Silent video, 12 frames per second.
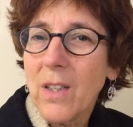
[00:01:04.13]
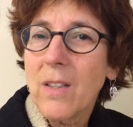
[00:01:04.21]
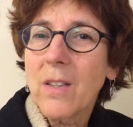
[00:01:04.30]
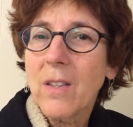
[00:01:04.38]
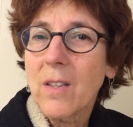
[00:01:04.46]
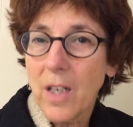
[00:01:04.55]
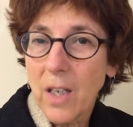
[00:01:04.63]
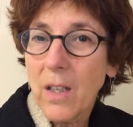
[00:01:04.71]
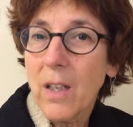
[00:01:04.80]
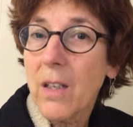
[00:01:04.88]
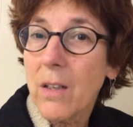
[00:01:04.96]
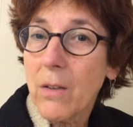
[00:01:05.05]
is saying
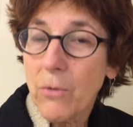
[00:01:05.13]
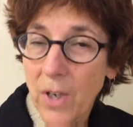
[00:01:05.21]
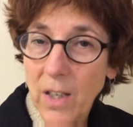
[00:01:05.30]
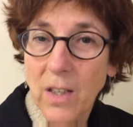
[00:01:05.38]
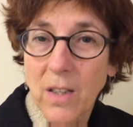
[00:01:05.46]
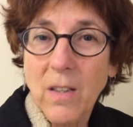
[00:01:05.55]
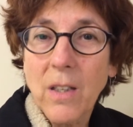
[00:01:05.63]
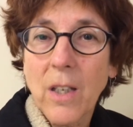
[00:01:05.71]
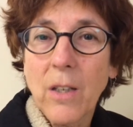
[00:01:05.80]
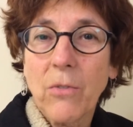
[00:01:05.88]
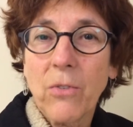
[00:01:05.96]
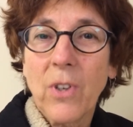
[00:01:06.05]
that fracking is
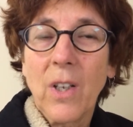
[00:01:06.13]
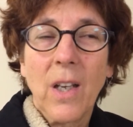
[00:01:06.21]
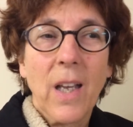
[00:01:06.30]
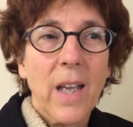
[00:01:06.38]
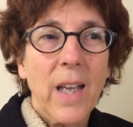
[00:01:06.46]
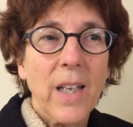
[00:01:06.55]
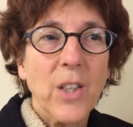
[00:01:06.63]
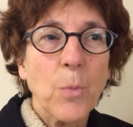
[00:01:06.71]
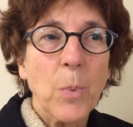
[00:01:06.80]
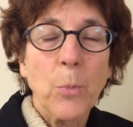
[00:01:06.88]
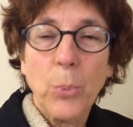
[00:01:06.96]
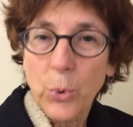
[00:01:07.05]
safe. And it's
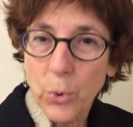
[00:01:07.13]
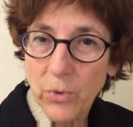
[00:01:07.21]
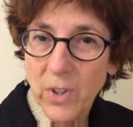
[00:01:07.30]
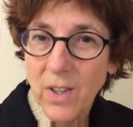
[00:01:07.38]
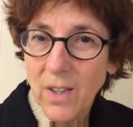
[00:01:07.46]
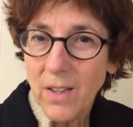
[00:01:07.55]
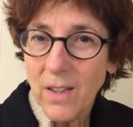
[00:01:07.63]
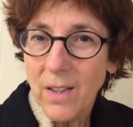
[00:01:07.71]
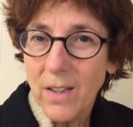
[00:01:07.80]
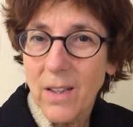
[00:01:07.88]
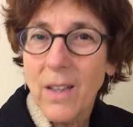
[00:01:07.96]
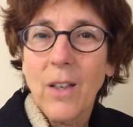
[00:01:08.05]
been proven
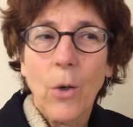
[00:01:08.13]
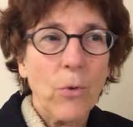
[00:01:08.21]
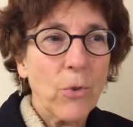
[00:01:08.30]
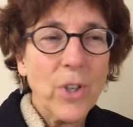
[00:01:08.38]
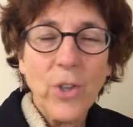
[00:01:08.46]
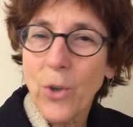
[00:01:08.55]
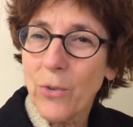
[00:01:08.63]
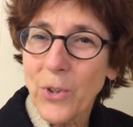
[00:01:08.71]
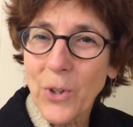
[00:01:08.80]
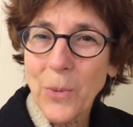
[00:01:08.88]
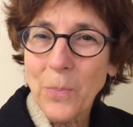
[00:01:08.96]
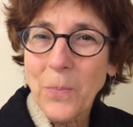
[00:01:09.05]
over and
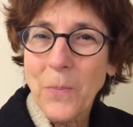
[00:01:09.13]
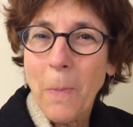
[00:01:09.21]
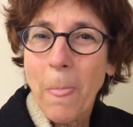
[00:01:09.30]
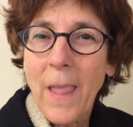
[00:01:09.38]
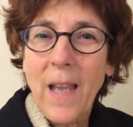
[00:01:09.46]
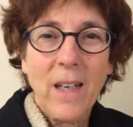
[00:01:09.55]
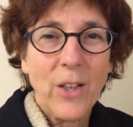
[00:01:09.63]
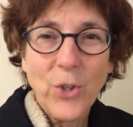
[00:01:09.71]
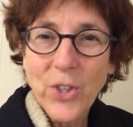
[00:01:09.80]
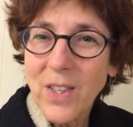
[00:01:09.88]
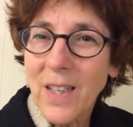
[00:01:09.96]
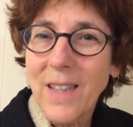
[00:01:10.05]
over, and other
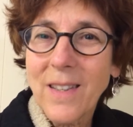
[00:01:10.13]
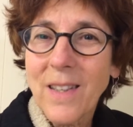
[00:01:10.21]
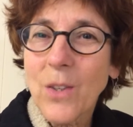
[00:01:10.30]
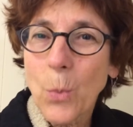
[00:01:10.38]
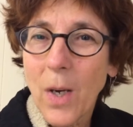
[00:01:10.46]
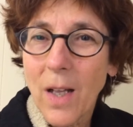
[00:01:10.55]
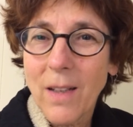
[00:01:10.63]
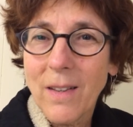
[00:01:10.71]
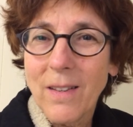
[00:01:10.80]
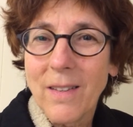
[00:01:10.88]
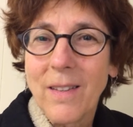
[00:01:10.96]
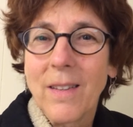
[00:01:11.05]
states as well,
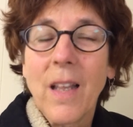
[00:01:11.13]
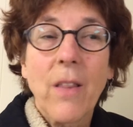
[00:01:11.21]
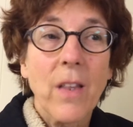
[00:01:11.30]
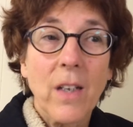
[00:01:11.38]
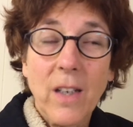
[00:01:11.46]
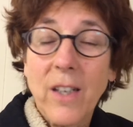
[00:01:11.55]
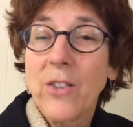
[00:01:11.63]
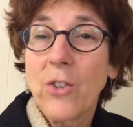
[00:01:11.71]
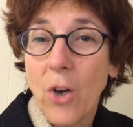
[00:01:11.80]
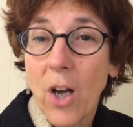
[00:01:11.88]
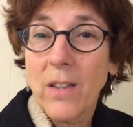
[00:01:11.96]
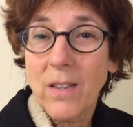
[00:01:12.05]
that it is
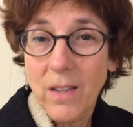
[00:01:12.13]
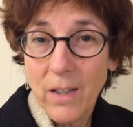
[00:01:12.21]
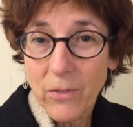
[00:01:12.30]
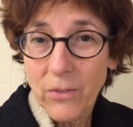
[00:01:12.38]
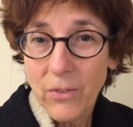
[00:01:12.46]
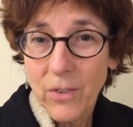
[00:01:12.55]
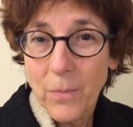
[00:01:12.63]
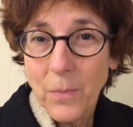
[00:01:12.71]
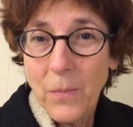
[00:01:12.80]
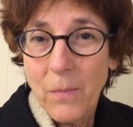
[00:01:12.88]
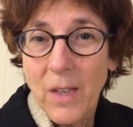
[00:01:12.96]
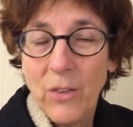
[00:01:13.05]
not safe.
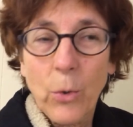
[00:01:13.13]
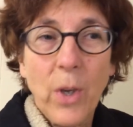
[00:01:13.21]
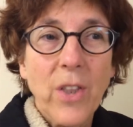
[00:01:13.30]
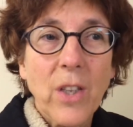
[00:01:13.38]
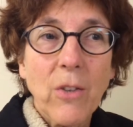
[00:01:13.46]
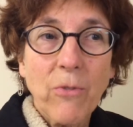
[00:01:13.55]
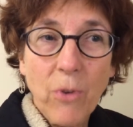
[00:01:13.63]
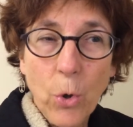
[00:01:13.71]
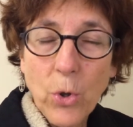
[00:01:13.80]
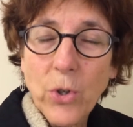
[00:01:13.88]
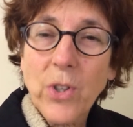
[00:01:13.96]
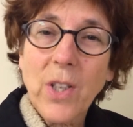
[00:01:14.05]
So I think the
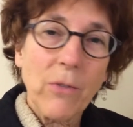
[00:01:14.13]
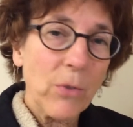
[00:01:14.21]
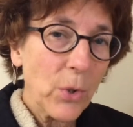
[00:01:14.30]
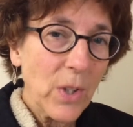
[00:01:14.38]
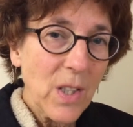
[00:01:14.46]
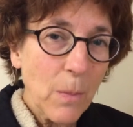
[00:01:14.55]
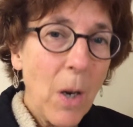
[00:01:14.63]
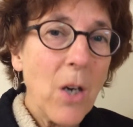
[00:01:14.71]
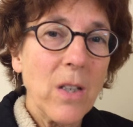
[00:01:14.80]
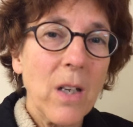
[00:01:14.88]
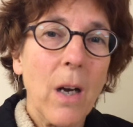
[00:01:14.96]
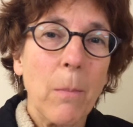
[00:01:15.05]
voters have really
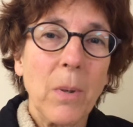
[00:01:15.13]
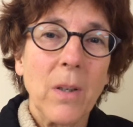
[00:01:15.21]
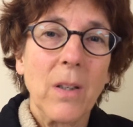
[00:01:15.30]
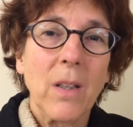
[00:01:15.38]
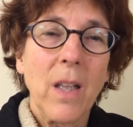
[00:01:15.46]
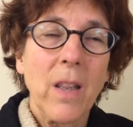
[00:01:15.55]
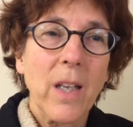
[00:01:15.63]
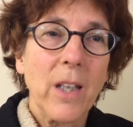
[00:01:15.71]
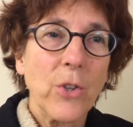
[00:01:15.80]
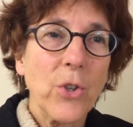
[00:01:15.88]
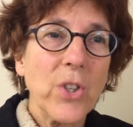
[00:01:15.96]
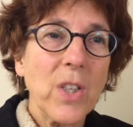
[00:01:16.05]
smartened up. They
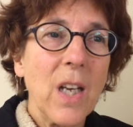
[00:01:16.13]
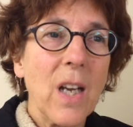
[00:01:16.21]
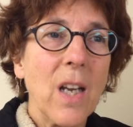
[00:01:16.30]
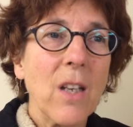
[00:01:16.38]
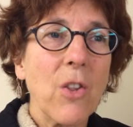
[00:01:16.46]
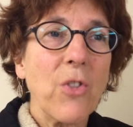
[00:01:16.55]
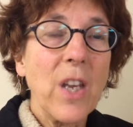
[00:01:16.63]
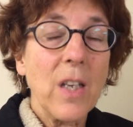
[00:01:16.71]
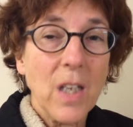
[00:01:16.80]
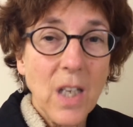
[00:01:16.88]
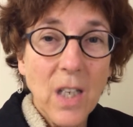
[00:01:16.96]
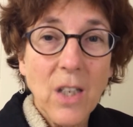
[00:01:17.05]
understand that they
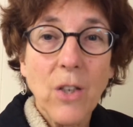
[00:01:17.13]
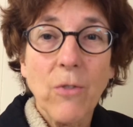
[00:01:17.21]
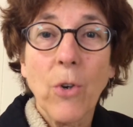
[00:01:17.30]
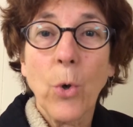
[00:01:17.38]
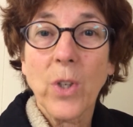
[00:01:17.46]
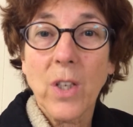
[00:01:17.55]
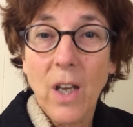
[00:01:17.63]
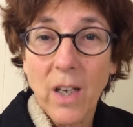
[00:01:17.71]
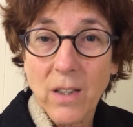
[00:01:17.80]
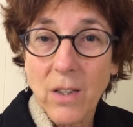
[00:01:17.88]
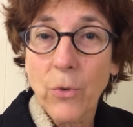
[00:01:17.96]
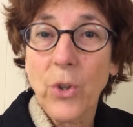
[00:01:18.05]
need to vote
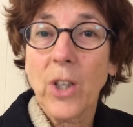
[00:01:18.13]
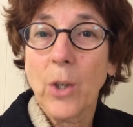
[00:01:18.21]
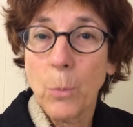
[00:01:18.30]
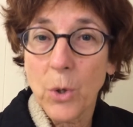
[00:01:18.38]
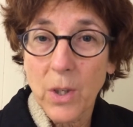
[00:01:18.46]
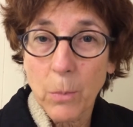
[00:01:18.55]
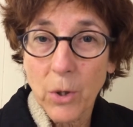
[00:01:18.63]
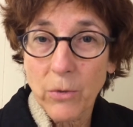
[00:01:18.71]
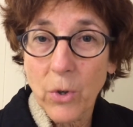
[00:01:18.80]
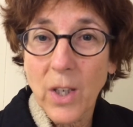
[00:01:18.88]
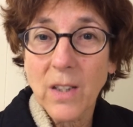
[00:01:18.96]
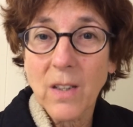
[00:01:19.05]
yes for the Community Bill of
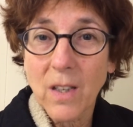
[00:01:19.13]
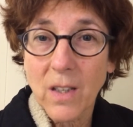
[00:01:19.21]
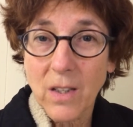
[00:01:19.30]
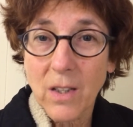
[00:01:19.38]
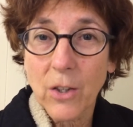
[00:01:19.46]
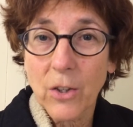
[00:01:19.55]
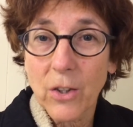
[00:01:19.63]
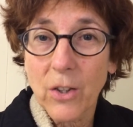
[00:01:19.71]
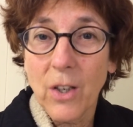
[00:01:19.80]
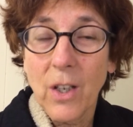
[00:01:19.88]
Rights this year